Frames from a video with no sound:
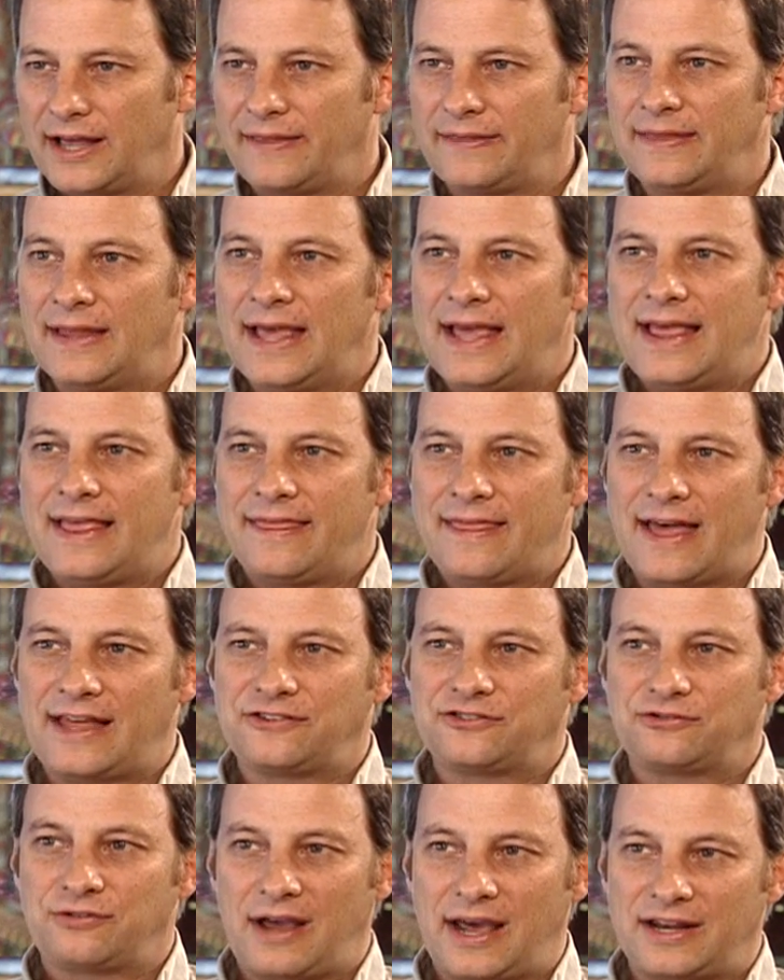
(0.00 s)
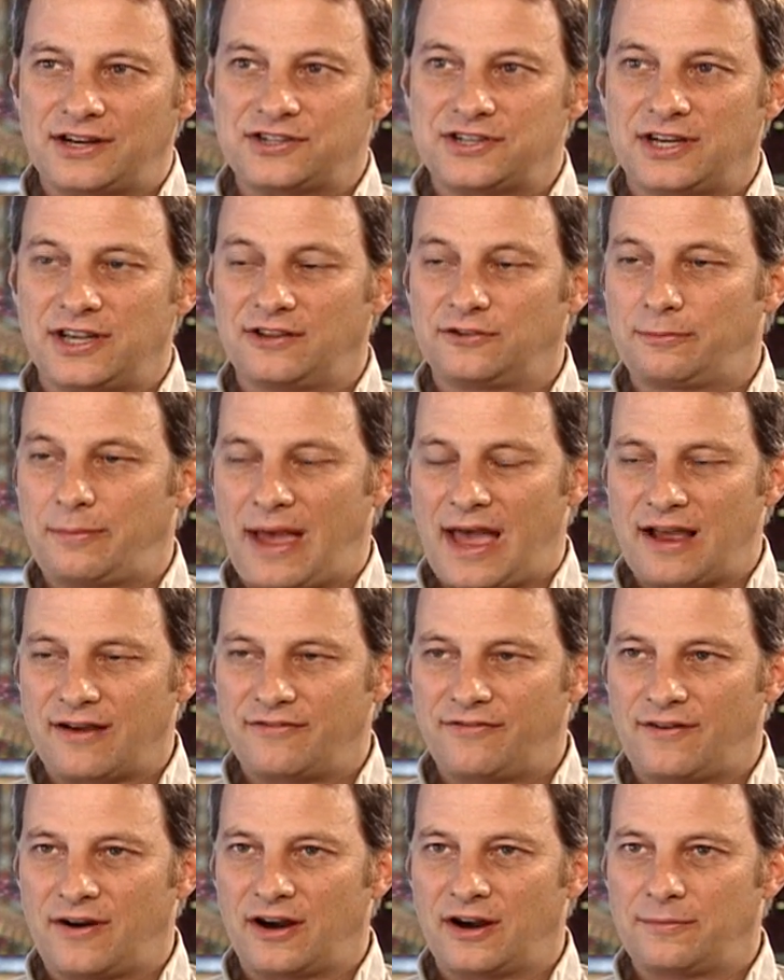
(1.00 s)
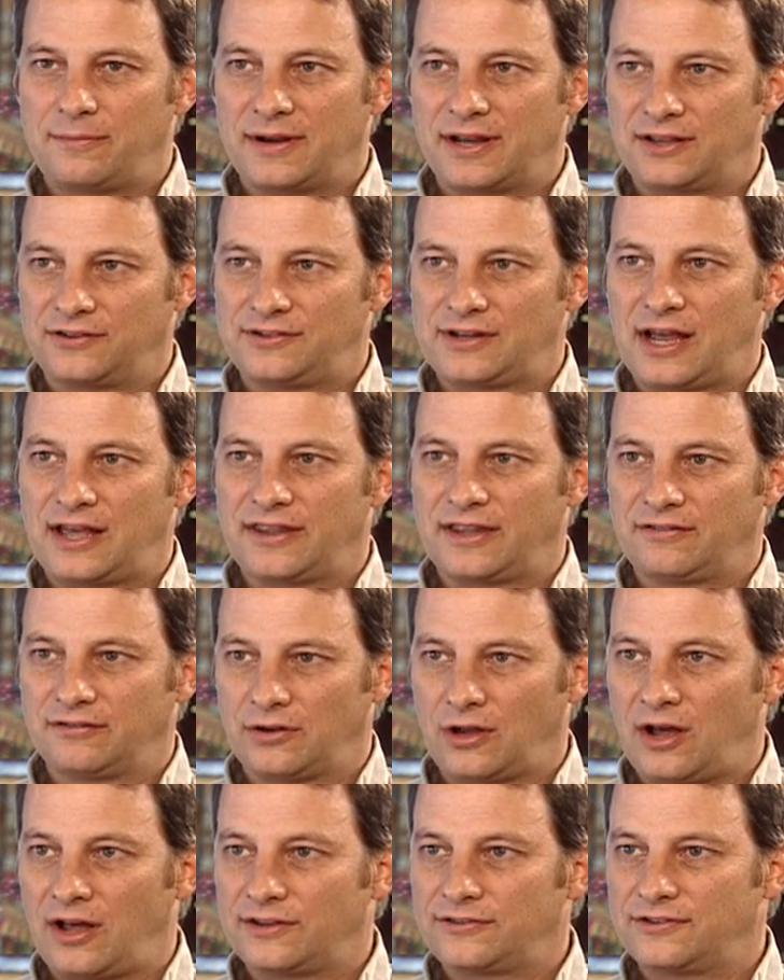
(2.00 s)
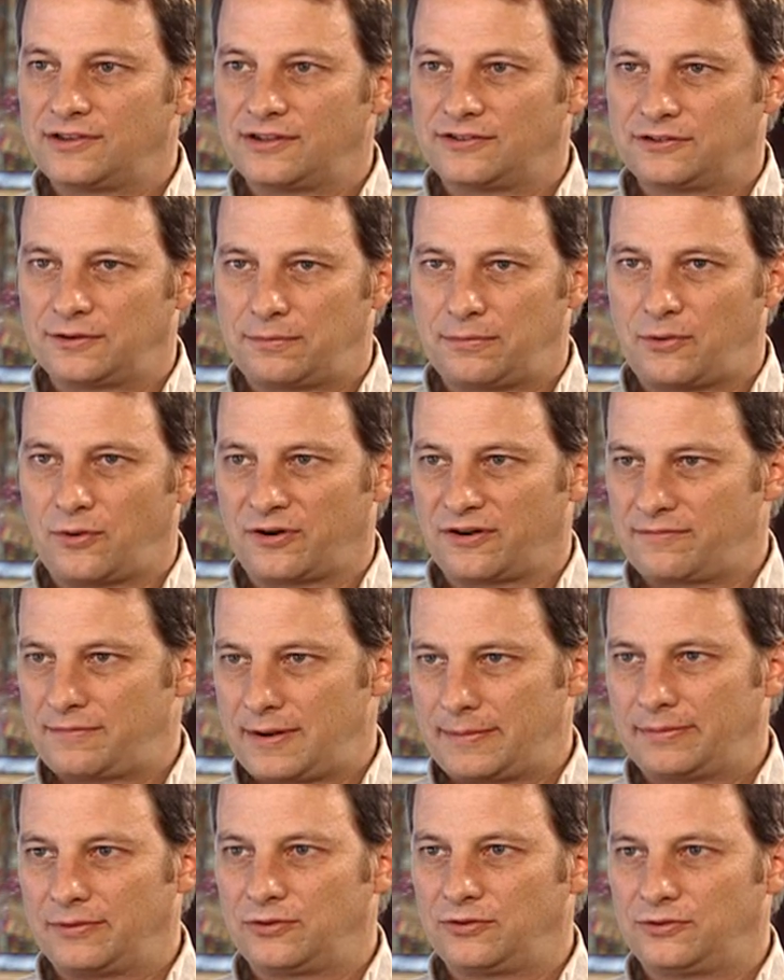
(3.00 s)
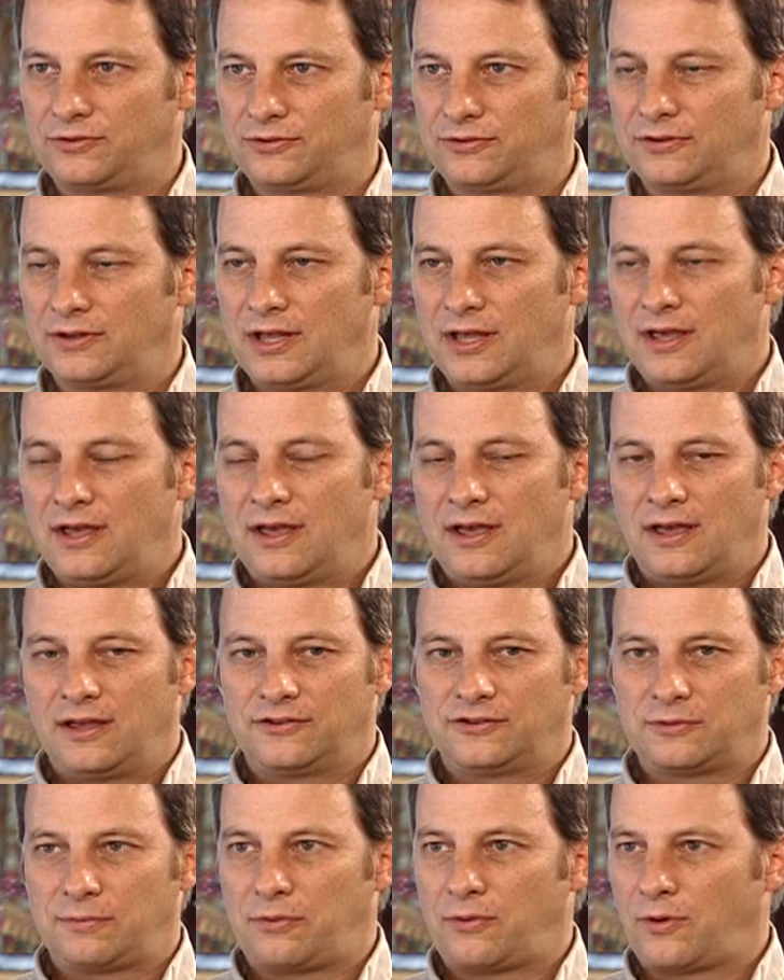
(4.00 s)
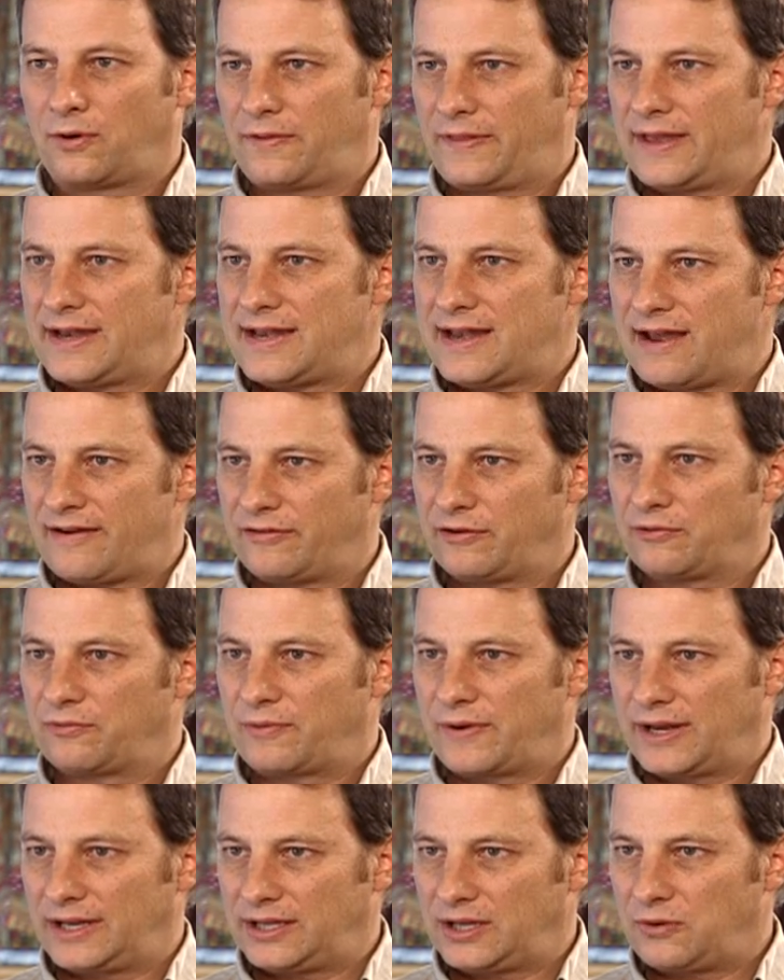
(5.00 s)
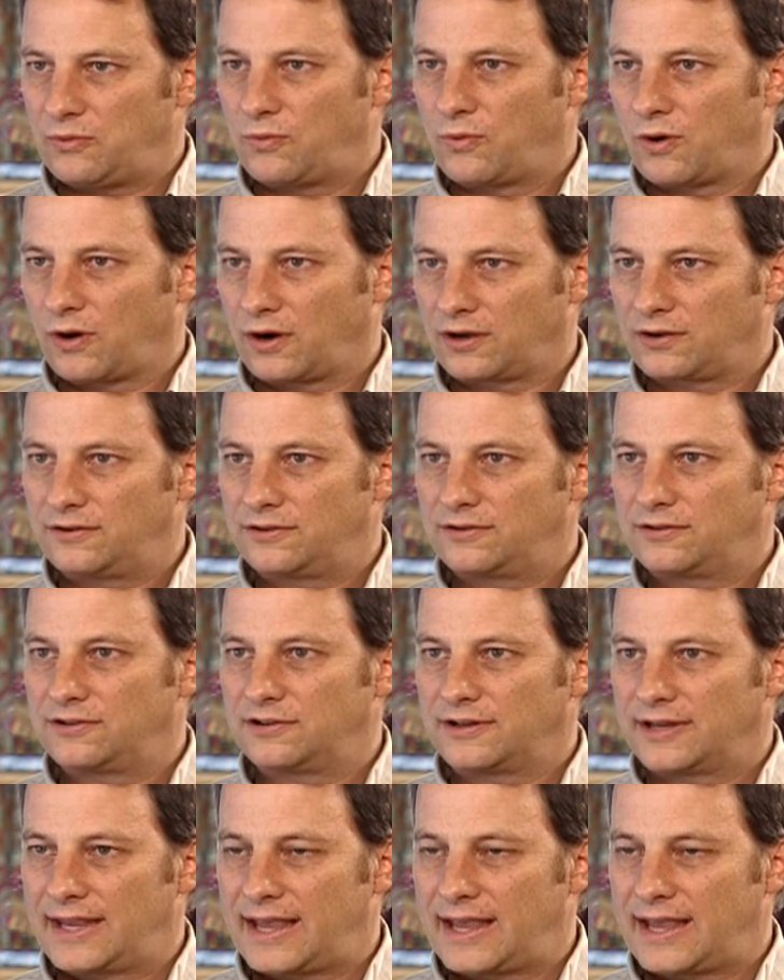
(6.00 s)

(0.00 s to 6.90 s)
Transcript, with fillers: And that strategy has backfired because now they've lost the support of people whose support they never really worked to